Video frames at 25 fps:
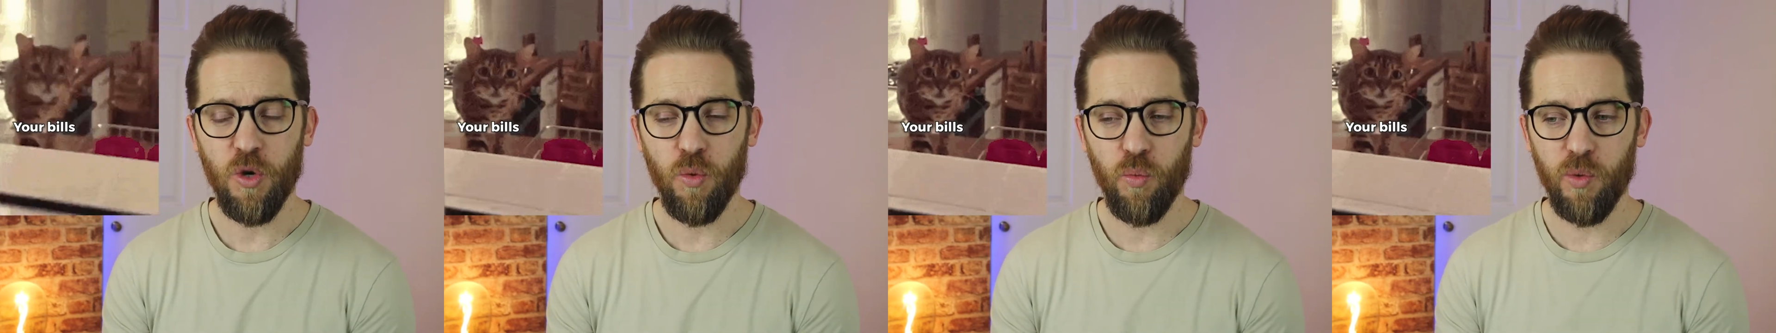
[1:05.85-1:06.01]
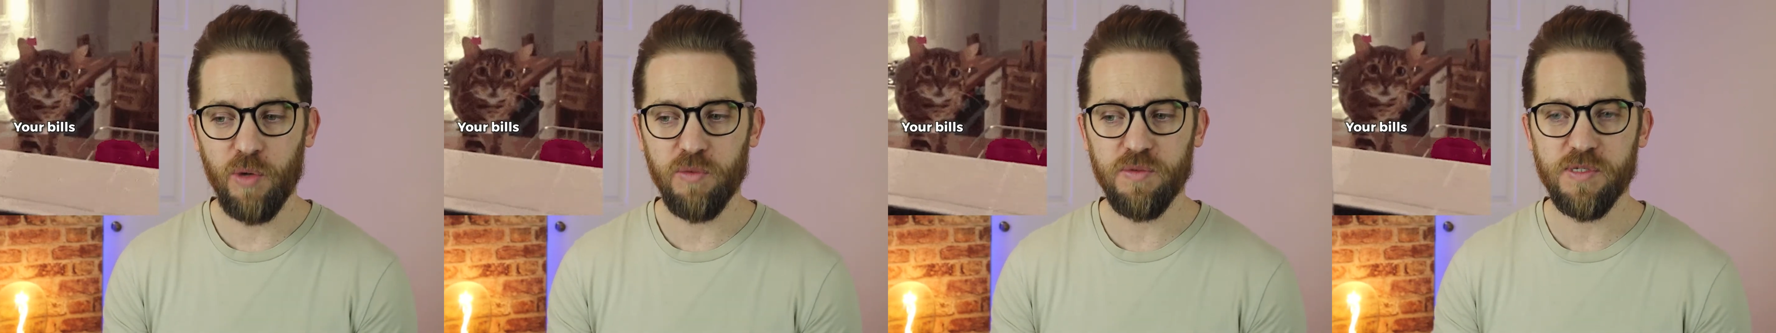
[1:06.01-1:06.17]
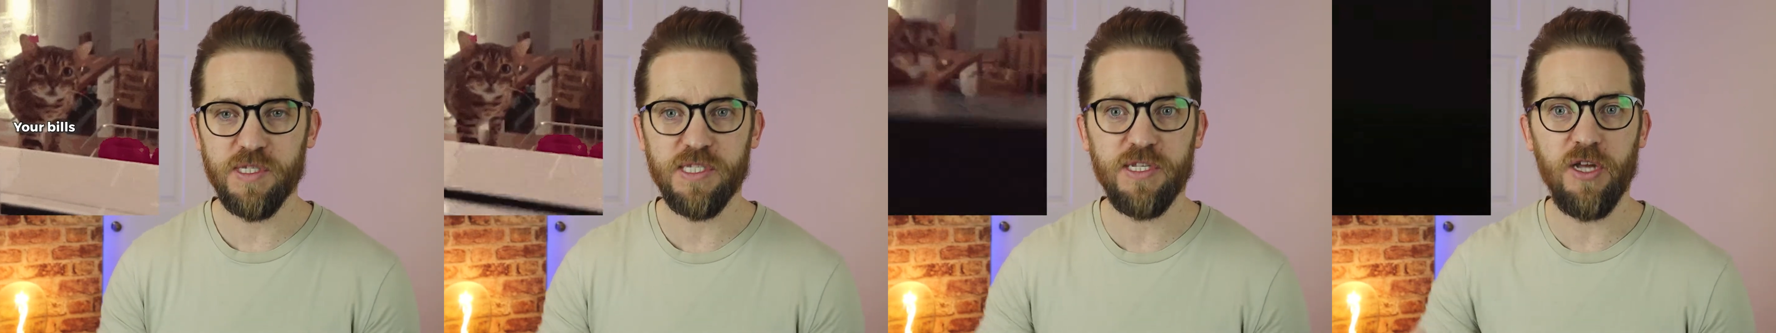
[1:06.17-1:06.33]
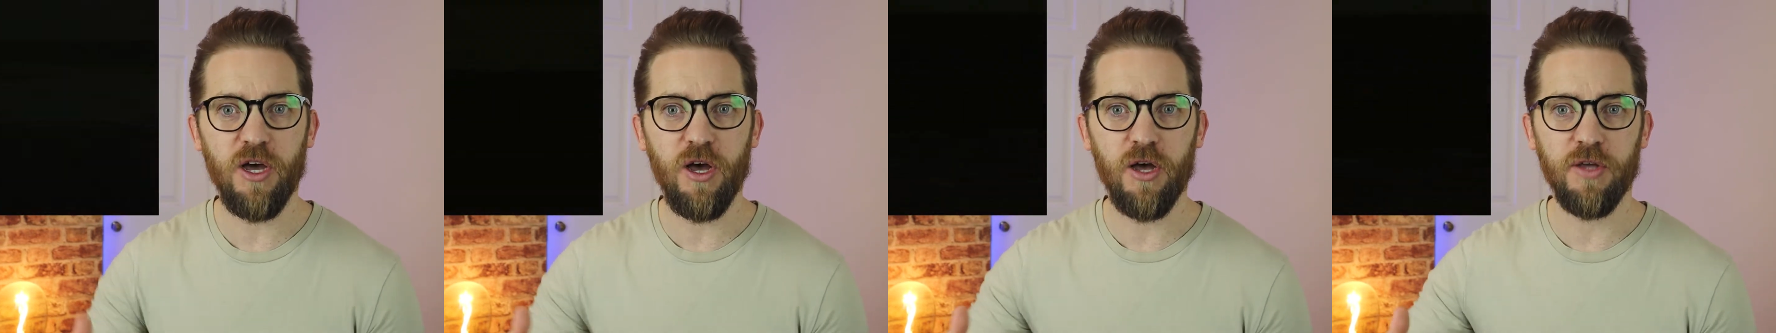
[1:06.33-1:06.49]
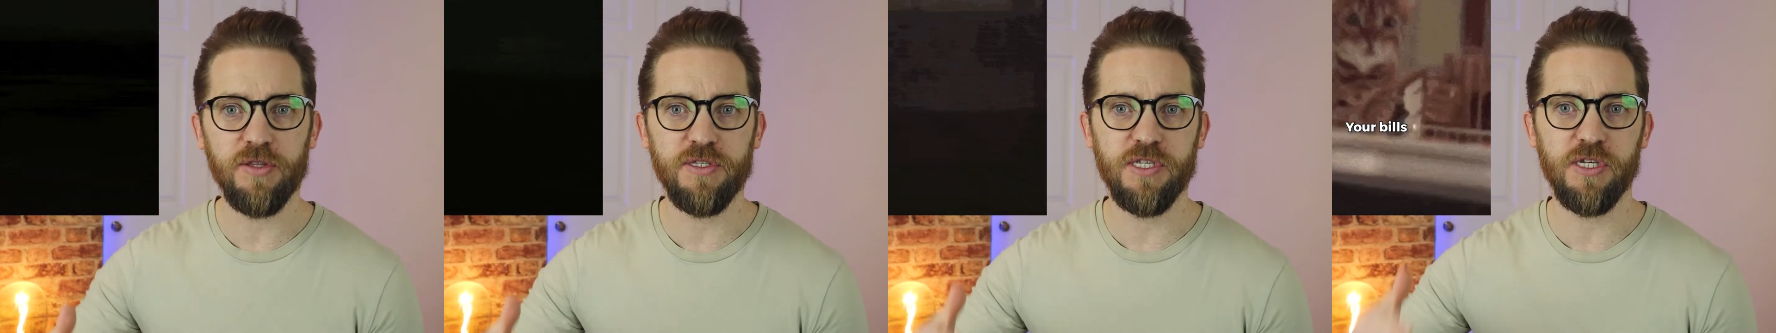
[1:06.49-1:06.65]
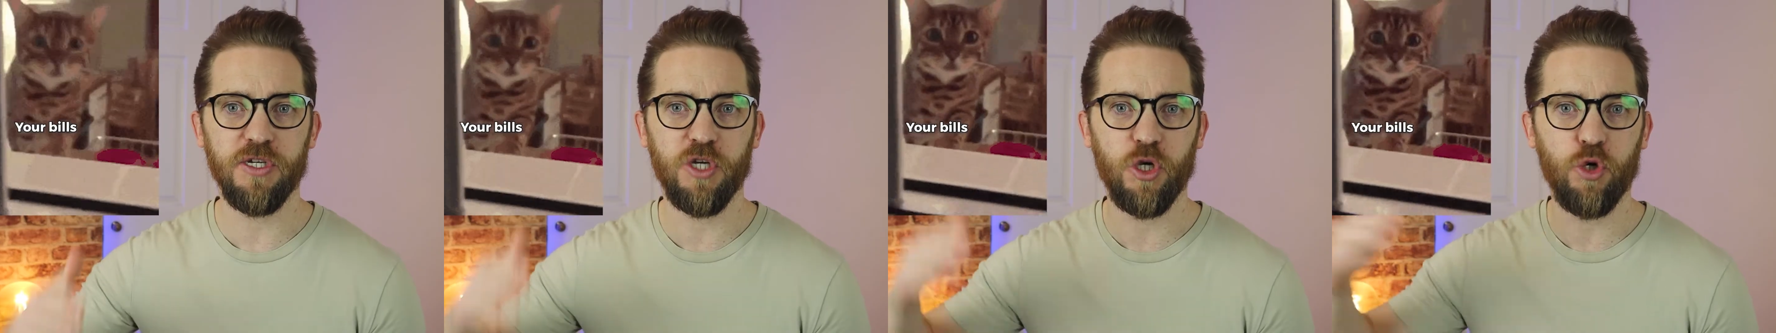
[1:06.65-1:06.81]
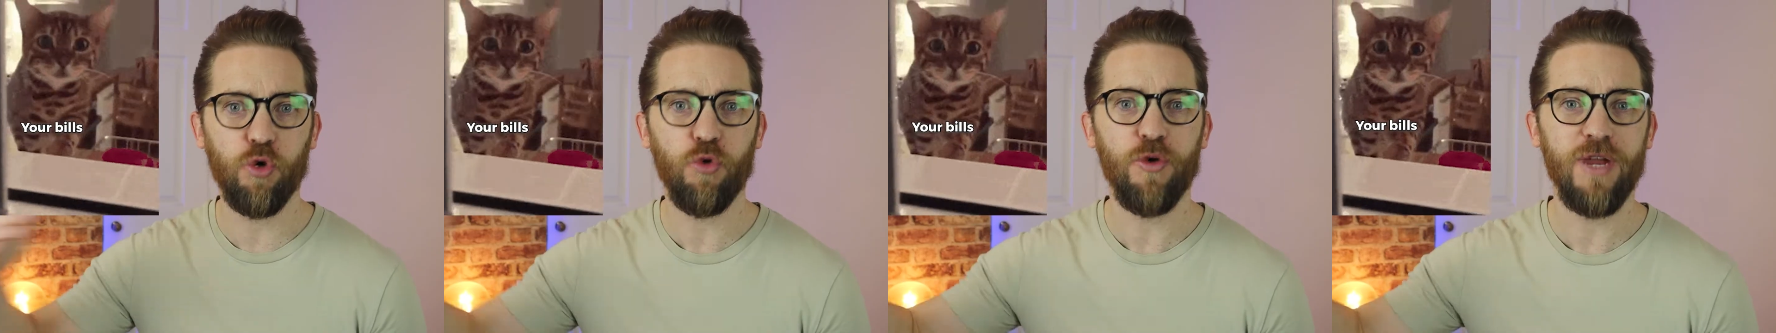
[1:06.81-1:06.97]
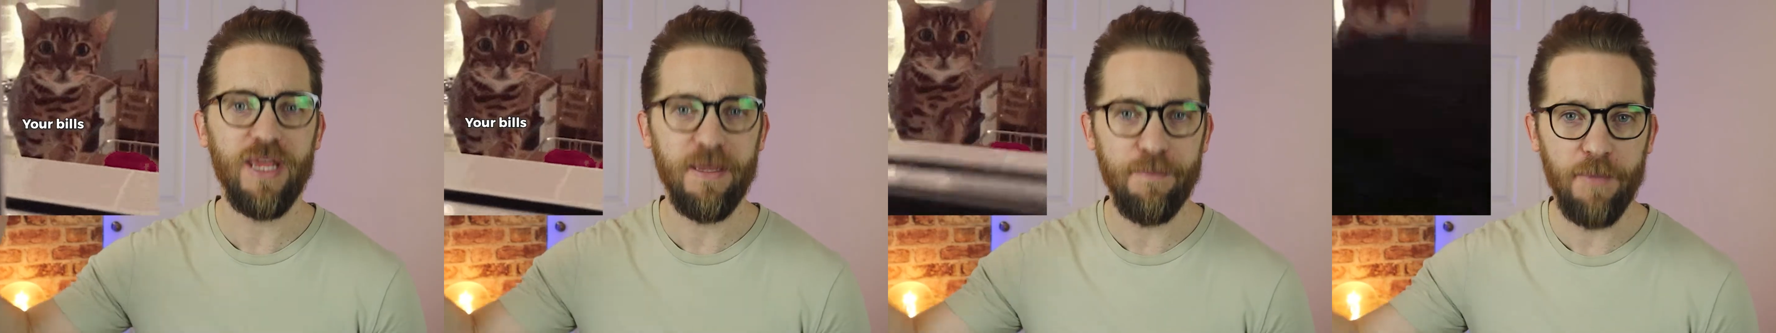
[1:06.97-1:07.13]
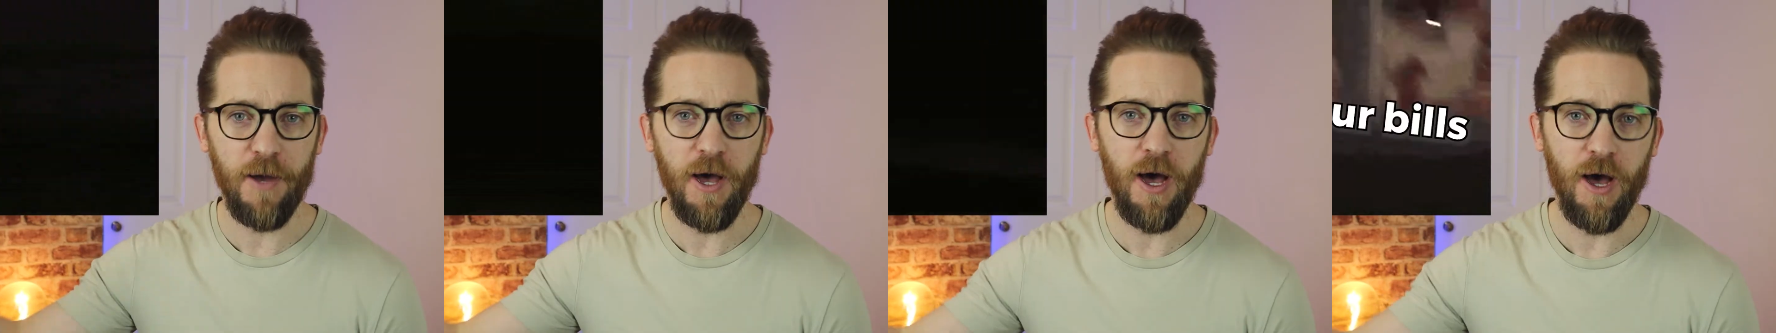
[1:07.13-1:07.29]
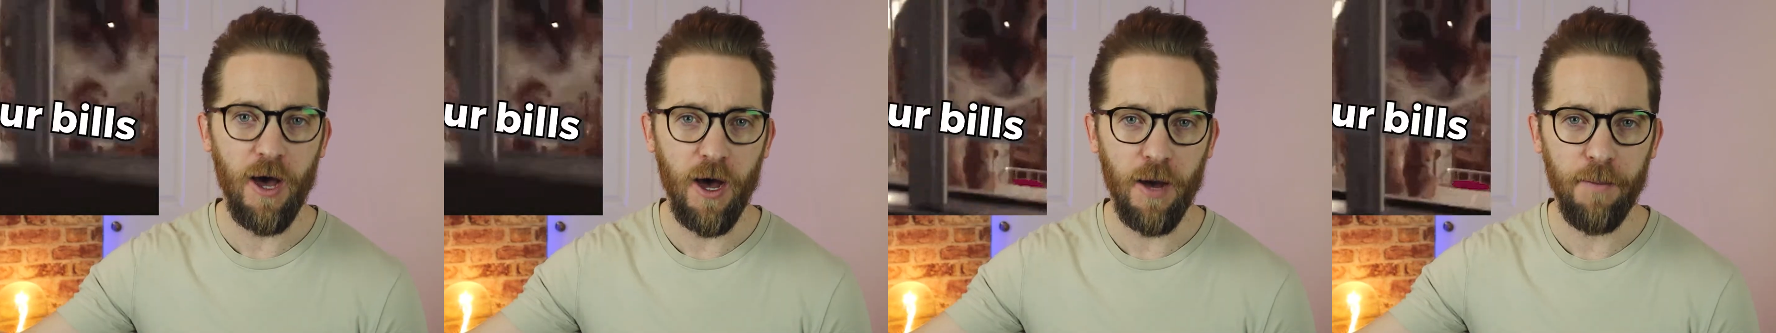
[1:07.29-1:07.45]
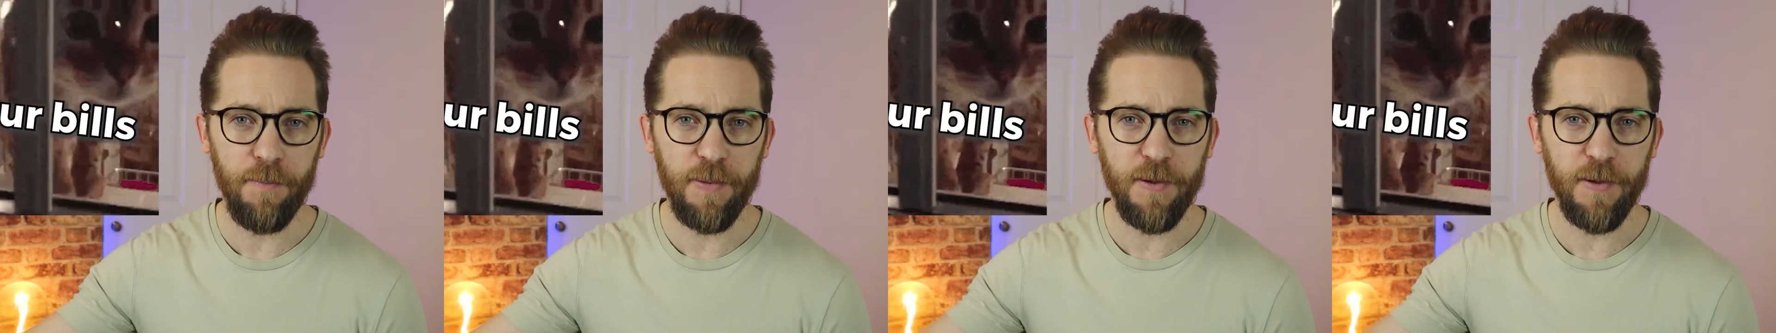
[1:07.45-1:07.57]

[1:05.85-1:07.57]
will start to creep up.